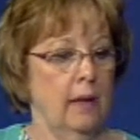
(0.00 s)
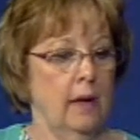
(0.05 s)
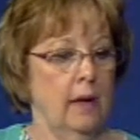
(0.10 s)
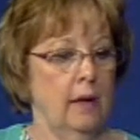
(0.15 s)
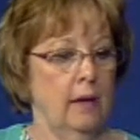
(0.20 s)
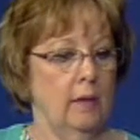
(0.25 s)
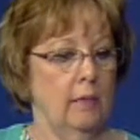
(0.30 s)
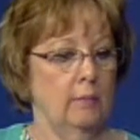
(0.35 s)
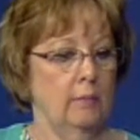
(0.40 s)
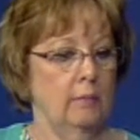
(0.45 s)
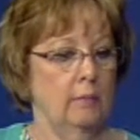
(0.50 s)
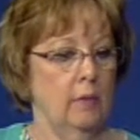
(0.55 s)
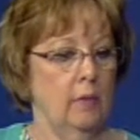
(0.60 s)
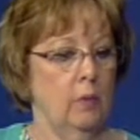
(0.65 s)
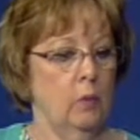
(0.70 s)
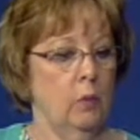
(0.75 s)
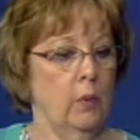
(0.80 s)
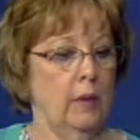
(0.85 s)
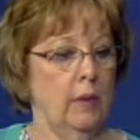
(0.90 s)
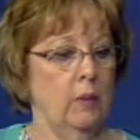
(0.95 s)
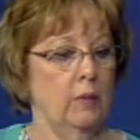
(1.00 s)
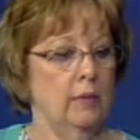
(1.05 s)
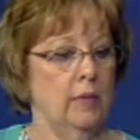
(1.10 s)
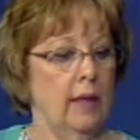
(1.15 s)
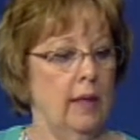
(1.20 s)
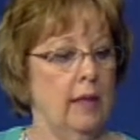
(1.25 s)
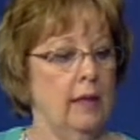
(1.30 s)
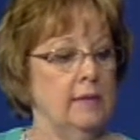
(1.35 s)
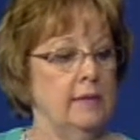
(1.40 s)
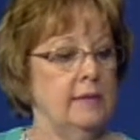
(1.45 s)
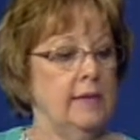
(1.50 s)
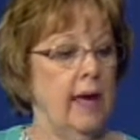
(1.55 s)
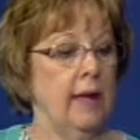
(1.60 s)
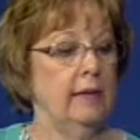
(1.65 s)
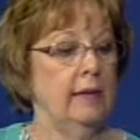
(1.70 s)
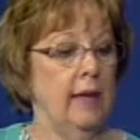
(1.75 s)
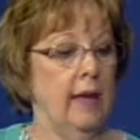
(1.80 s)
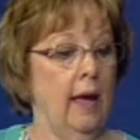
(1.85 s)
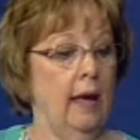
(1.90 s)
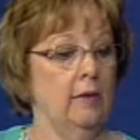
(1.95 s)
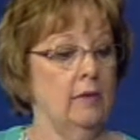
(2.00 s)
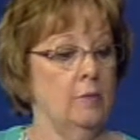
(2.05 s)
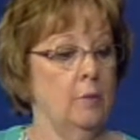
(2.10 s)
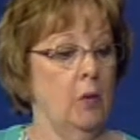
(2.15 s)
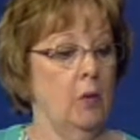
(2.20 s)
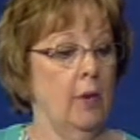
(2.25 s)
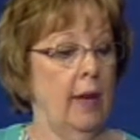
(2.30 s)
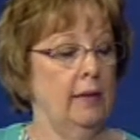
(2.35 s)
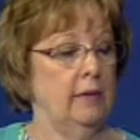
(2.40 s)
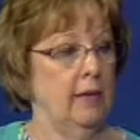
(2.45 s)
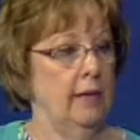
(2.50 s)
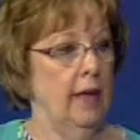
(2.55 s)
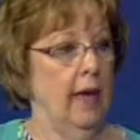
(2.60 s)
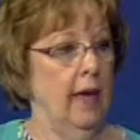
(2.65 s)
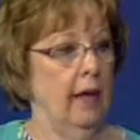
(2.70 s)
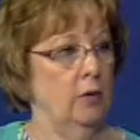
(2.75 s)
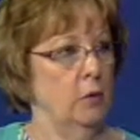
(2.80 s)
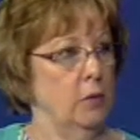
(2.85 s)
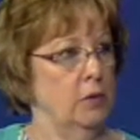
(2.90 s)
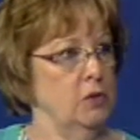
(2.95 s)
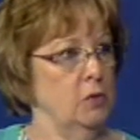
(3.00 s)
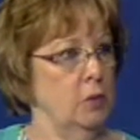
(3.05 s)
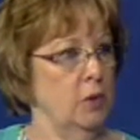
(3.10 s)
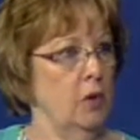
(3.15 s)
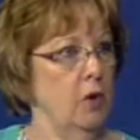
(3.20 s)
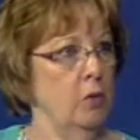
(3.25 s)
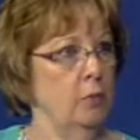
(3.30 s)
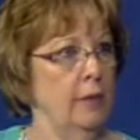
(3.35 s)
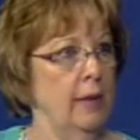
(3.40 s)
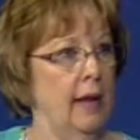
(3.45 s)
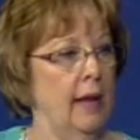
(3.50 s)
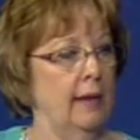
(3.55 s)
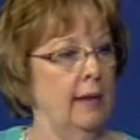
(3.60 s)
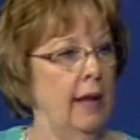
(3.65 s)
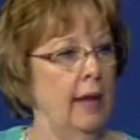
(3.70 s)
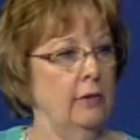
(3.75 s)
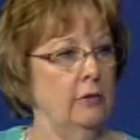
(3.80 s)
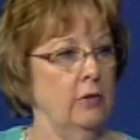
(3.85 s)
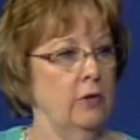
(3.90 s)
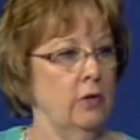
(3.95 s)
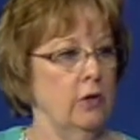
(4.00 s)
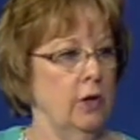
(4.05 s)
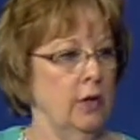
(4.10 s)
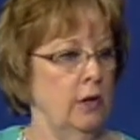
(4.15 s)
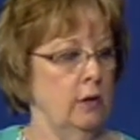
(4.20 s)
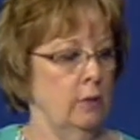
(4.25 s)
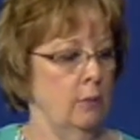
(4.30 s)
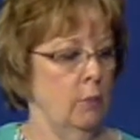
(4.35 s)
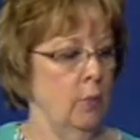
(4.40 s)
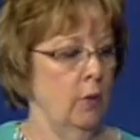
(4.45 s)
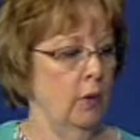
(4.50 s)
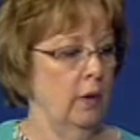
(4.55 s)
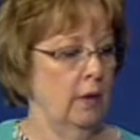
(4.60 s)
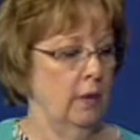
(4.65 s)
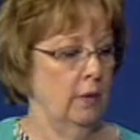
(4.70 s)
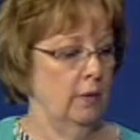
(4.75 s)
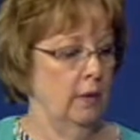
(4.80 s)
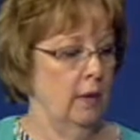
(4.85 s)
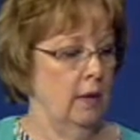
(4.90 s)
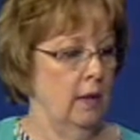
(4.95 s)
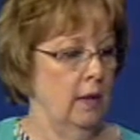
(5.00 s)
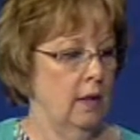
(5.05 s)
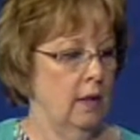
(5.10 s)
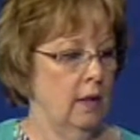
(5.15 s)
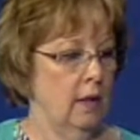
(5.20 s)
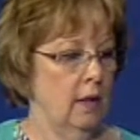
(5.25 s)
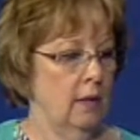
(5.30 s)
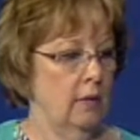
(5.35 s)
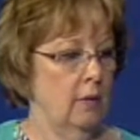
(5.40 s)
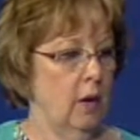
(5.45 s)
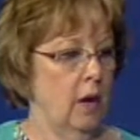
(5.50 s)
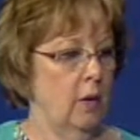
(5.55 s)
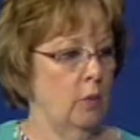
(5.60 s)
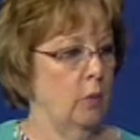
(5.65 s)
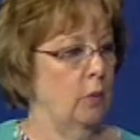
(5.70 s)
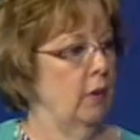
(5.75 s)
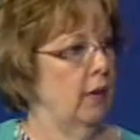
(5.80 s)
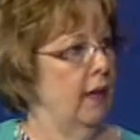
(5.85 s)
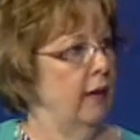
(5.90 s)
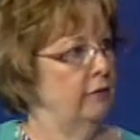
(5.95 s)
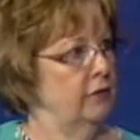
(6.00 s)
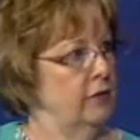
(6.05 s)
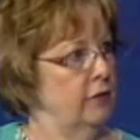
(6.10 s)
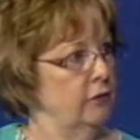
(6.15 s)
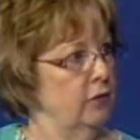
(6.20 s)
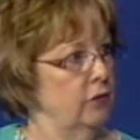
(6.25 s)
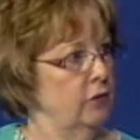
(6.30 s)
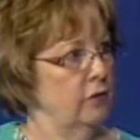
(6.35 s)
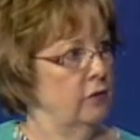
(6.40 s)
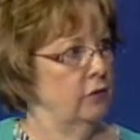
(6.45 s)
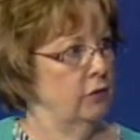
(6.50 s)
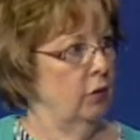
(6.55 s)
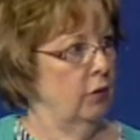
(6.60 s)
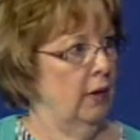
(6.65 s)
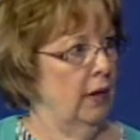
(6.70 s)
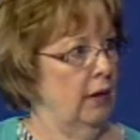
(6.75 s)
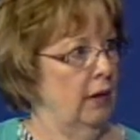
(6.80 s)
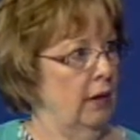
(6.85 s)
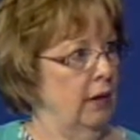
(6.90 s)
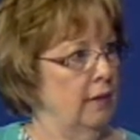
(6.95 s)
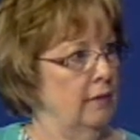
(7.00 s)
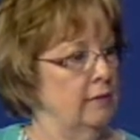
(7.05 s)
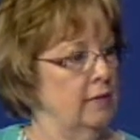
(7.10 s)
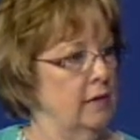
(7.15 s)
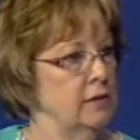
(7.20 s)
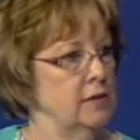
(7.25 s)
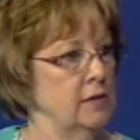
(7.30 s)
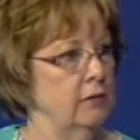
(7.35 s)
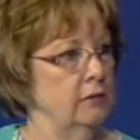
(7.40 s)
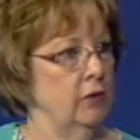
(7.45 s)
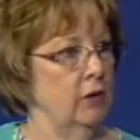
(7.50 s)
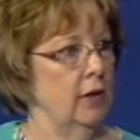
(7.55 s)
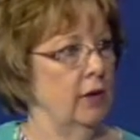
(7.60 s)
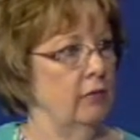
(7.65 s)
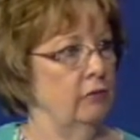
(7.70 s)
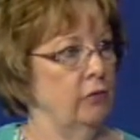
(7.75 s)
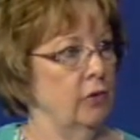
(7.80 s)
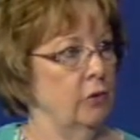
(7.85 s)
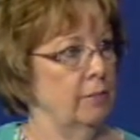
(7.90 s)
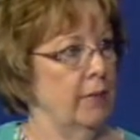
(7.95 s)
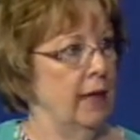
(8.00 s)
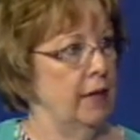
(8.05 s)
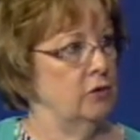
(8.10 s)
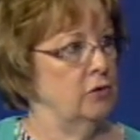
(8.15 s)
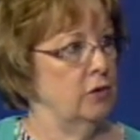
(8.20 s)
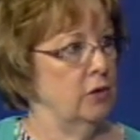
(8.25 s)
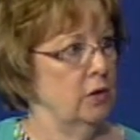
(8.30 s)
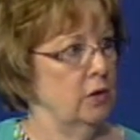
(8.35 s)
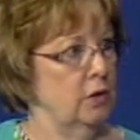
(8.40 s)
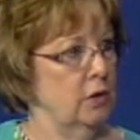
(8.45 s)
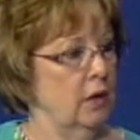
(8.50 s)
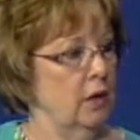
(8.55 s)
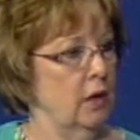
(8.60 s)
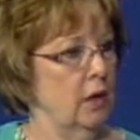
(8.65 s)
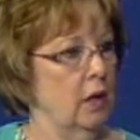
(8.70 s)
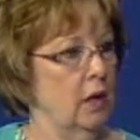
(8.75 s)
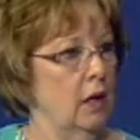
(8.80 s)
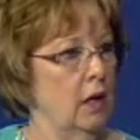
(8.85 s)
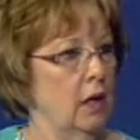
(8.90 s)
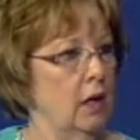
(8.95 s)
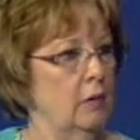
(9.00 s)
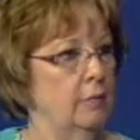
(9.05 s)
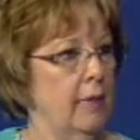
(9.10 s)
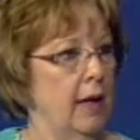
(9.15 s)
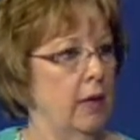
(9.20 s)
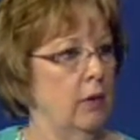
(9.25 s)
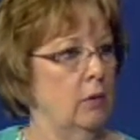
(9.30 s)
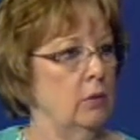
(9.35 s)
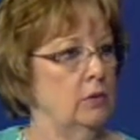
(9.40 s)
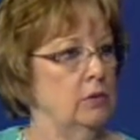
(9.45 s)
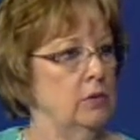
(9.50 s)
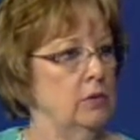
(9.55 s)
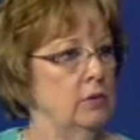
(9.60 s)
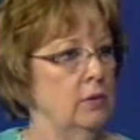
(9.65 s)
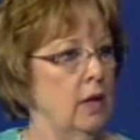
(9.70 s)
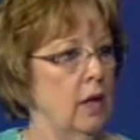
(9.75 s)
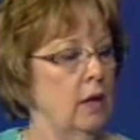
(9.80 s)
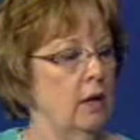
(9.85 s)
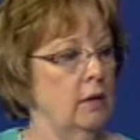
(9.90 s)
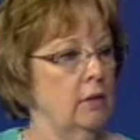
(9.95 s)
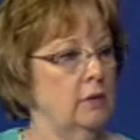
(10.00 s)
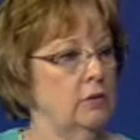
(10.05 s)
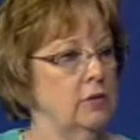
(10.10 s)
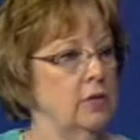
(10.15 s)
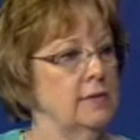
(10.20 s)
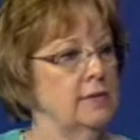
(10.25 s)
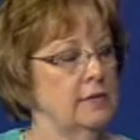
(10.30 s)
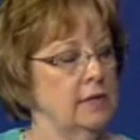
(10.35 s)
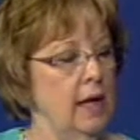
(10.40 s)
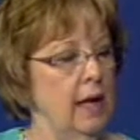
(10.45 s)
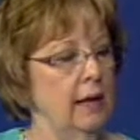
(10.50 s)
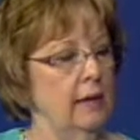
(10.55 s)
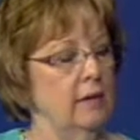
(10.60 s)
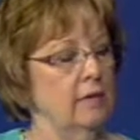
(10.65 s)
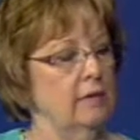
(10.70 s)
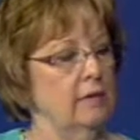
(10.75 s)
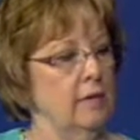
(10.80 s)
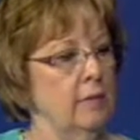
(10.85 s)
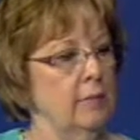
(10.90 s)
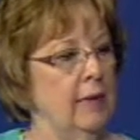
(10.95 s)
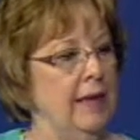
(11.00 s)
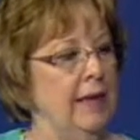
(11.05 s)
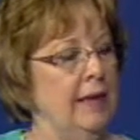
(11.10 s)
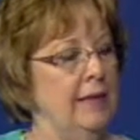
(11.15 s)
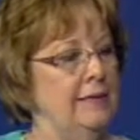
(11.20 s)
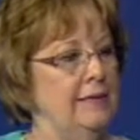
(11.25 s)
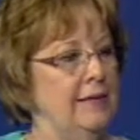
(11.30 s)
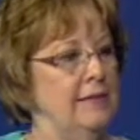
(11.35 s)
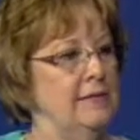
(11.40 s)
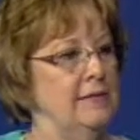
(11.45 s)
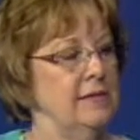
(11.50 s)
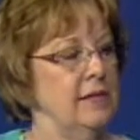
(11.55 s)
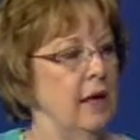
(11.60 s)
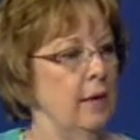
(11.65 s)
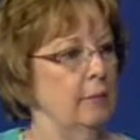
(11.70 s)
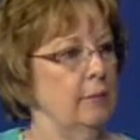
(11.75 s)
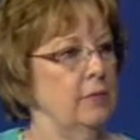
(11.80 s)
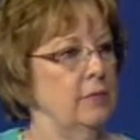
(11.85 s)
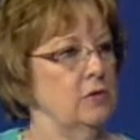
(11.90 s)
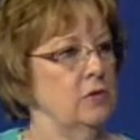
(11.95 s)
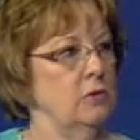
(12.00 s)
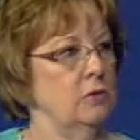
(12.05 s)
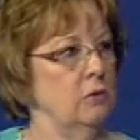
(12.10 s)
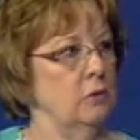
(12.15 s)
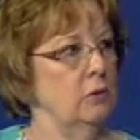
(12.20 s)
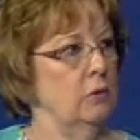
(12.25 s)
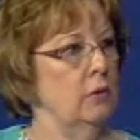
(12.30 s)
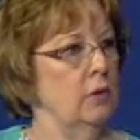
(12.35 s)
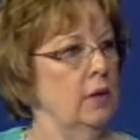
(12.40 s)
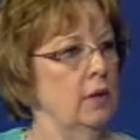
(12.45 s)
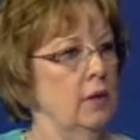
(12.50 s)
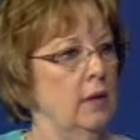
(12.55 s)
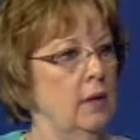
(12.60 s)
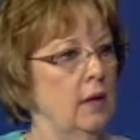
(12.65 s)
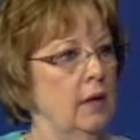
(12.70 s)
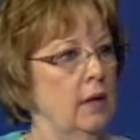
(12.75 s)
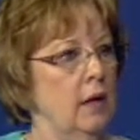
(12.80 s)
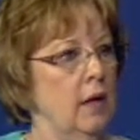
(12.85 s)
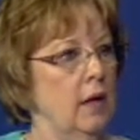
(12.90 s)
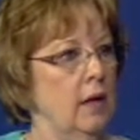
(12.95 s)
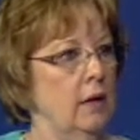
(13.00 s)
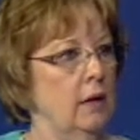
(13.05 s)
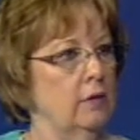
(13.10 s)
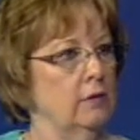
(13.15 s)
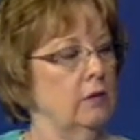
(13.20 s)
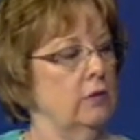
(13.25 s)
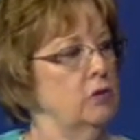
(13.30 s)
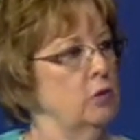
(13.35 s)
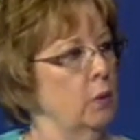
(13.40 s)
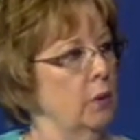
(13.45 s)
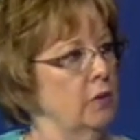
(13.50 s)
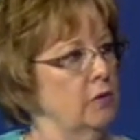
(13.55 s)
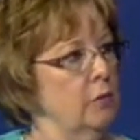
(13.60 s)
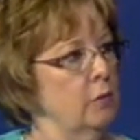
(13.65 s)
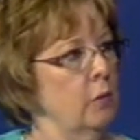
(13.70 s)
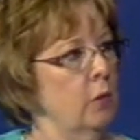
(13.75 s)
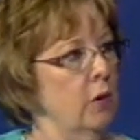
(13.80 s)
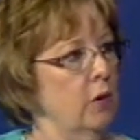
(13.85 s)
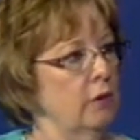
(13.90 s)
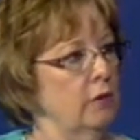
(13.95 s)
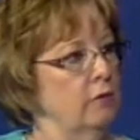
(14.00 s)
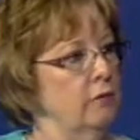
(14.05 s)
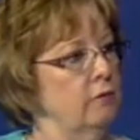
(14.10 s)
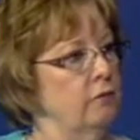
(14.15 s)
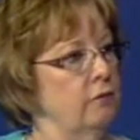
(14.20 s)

um, we, the inside the expo at the Yack, which will open at 8:30 in the morning, uh, we'll have different screenings and different information about uh, just taking some easy steps to uh, towards a more